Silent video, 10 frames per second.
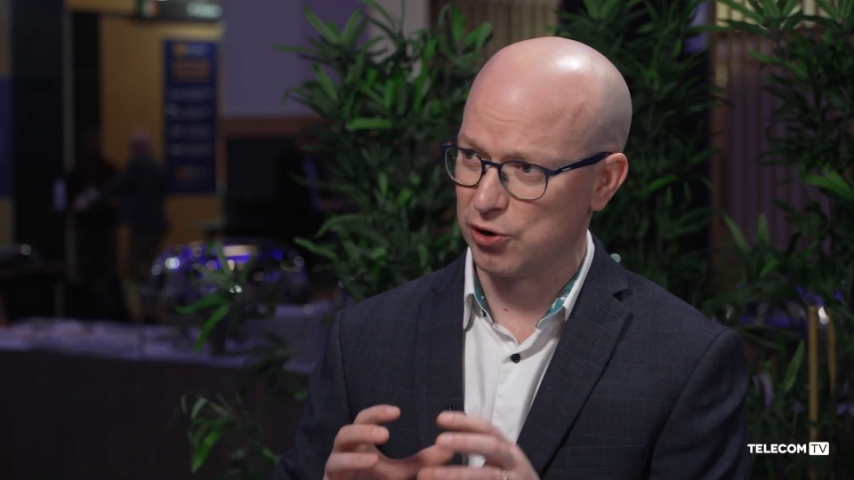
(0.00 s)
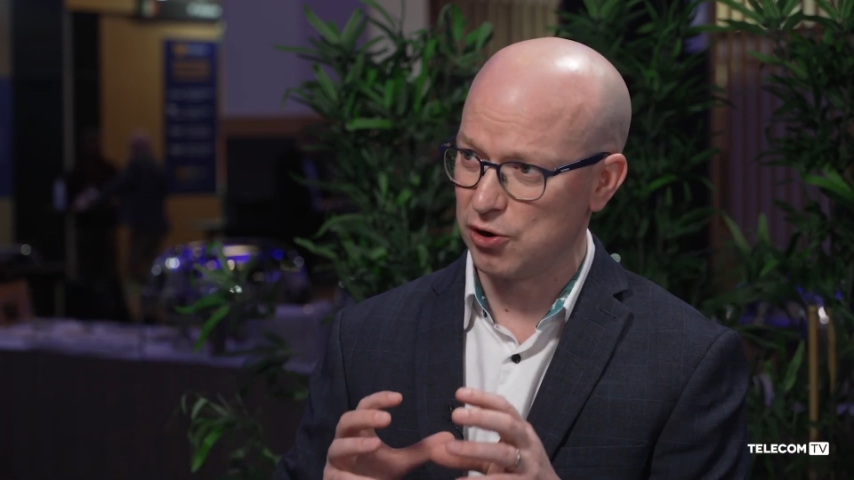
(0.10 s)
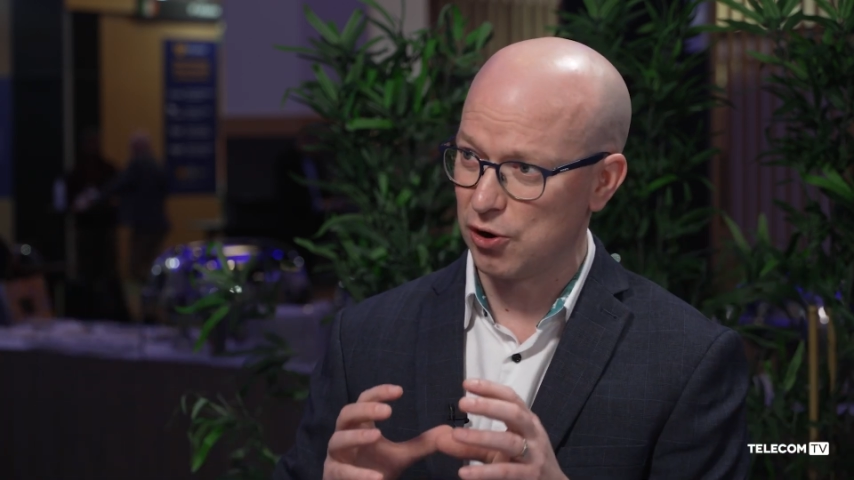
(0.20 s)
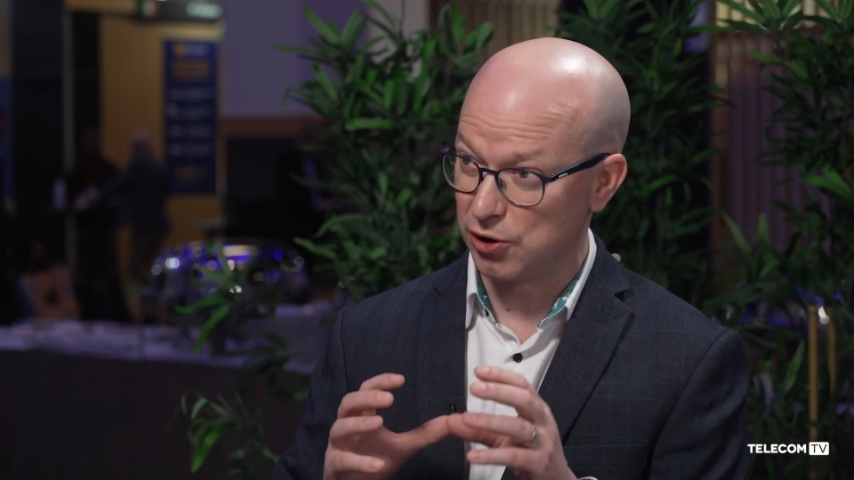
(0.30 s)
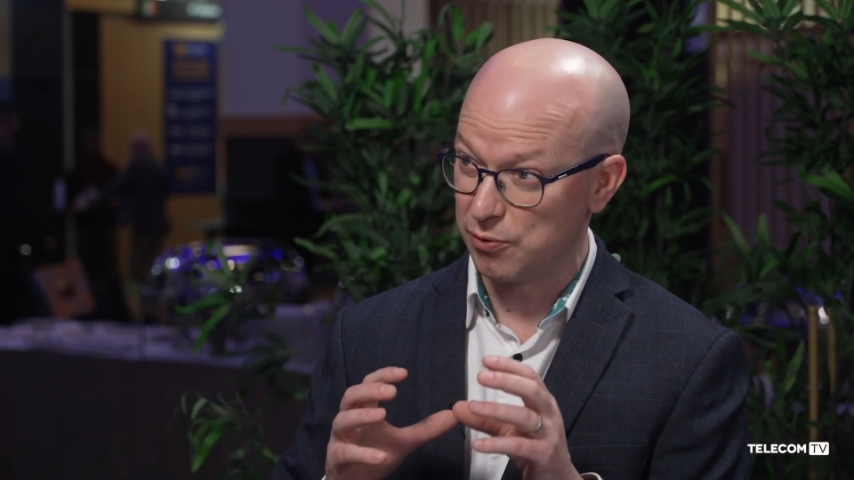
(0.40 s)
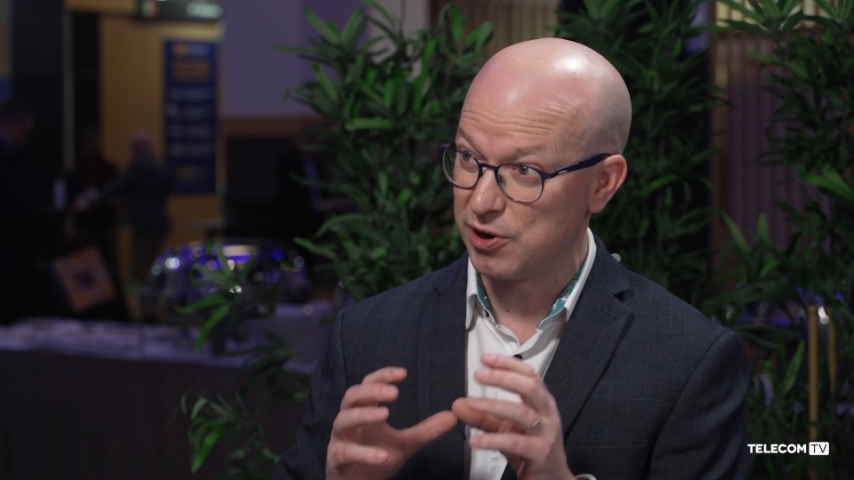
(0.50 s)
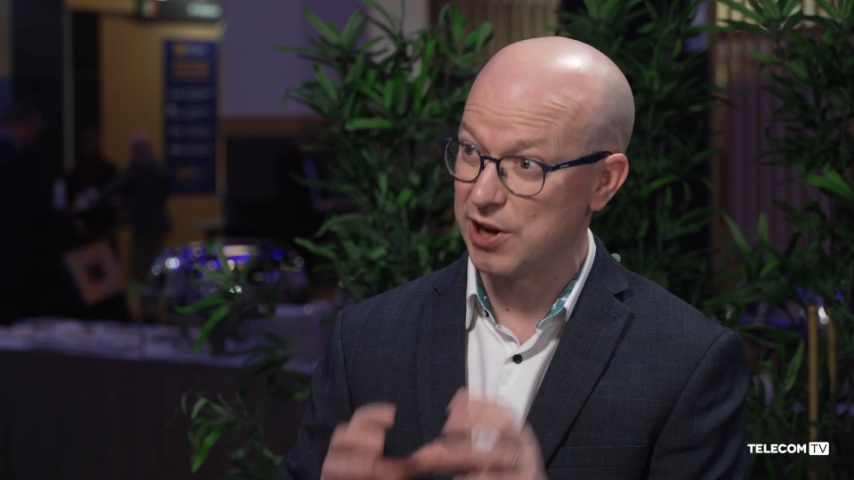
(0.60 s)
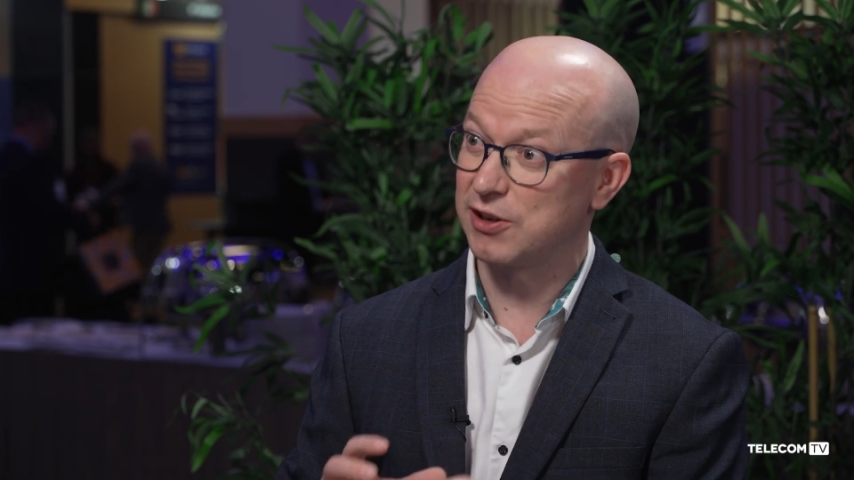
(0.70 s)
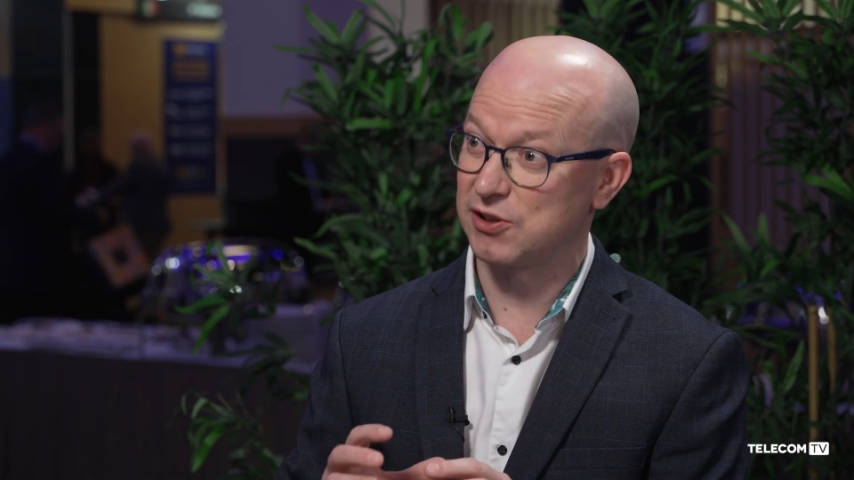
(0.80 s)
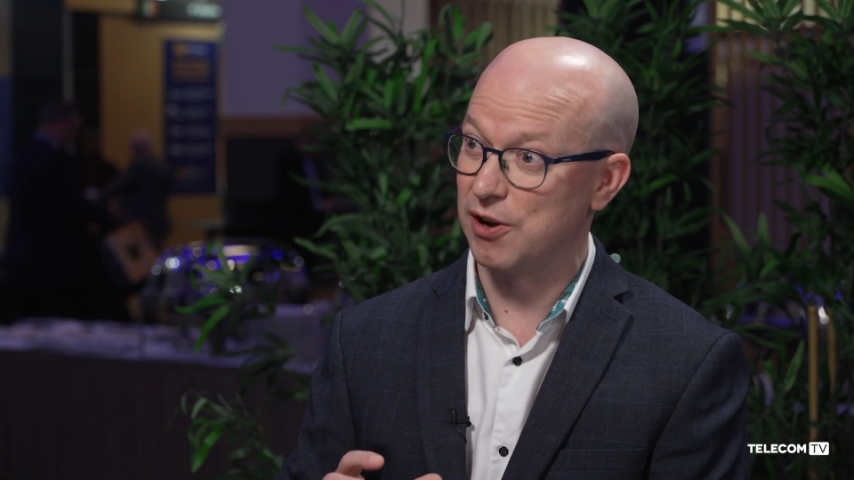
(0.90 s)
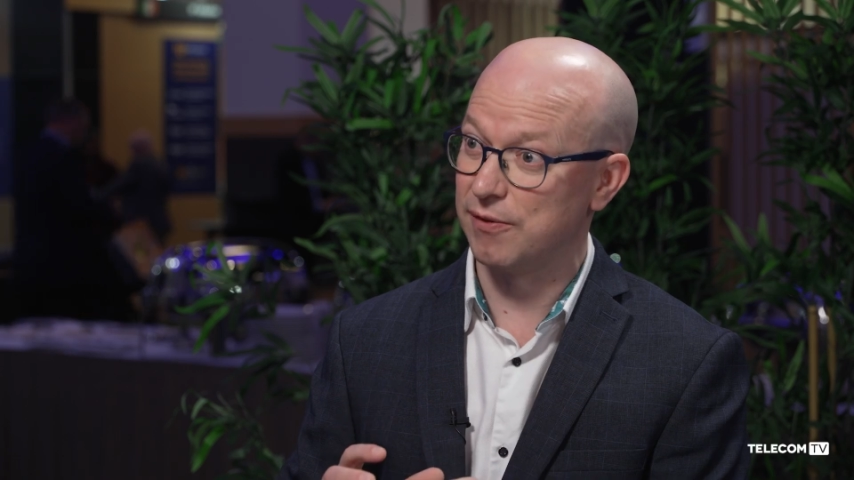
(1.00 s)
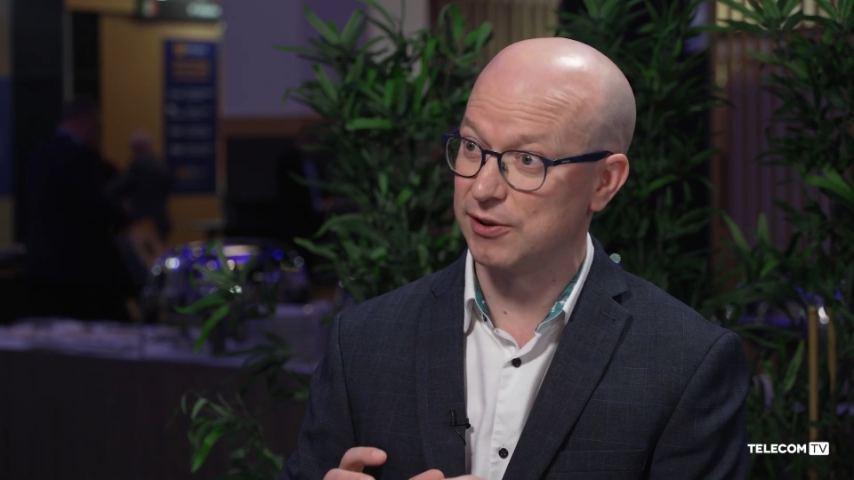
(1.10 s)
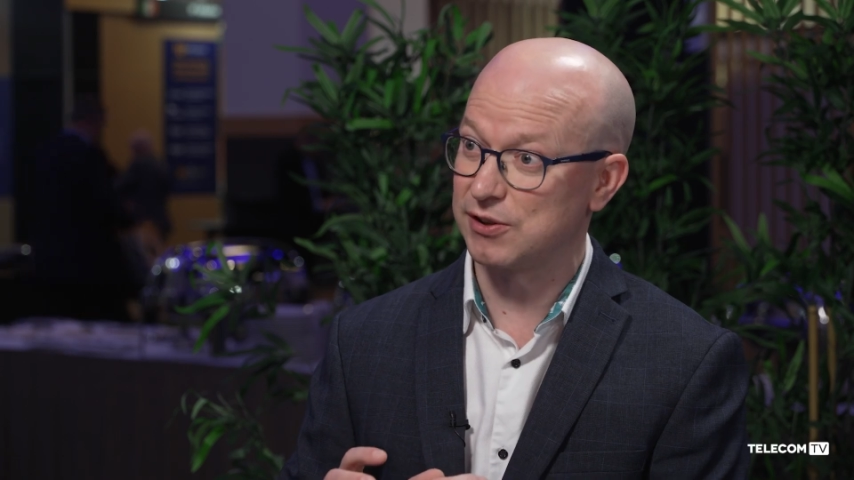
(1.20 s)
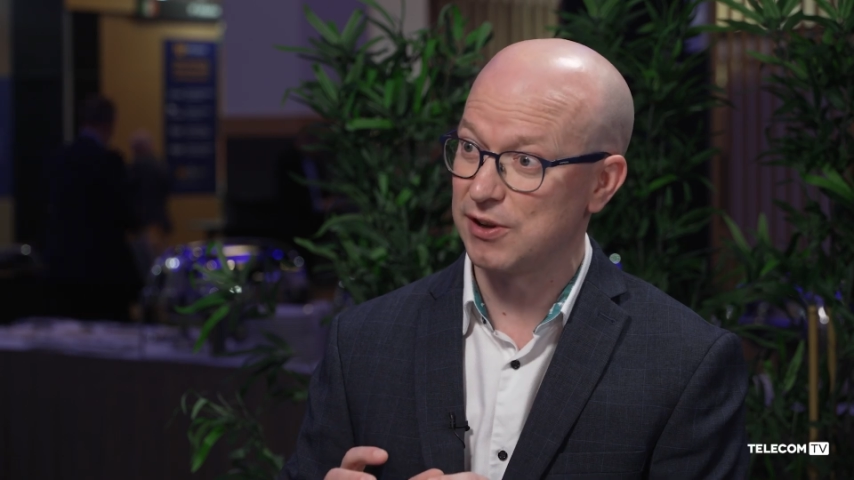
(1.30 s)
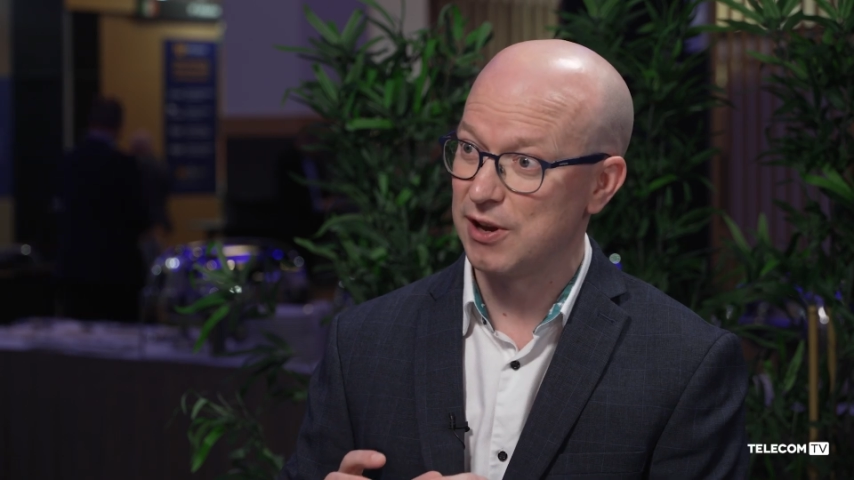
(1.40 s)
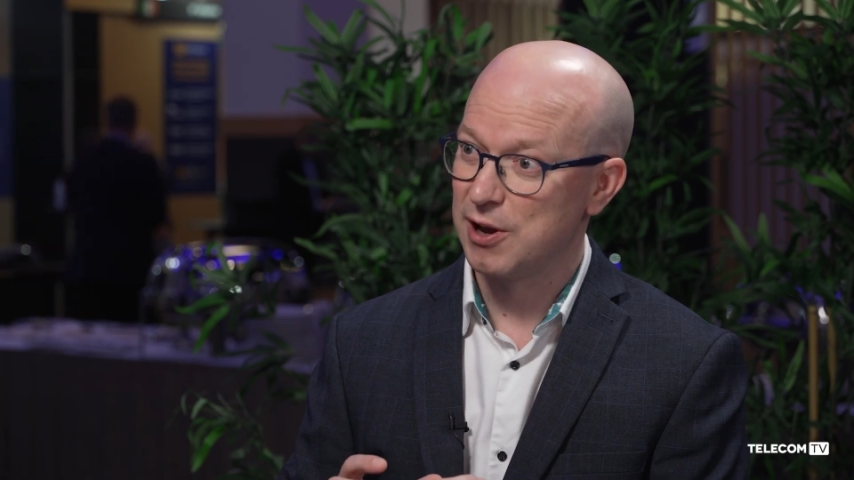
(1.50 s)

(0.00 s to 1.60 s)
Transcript: your unique service